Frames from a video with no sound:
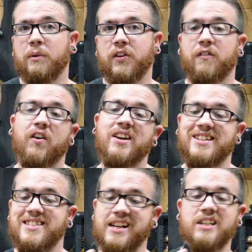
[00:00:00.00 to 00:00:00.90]
but they're very
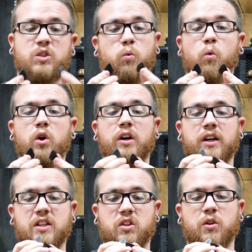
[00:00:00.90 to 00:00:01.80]
dense
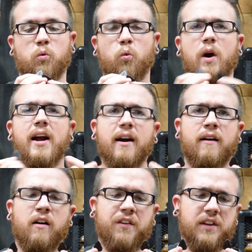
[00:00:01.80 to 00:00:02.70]
wood, so the
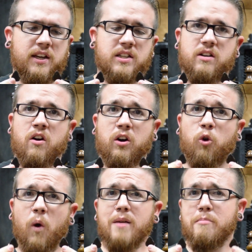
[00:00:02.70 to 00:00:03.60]
wear on these are
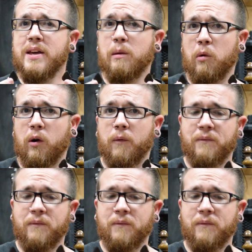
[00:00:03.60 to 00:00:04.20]
quite minimal.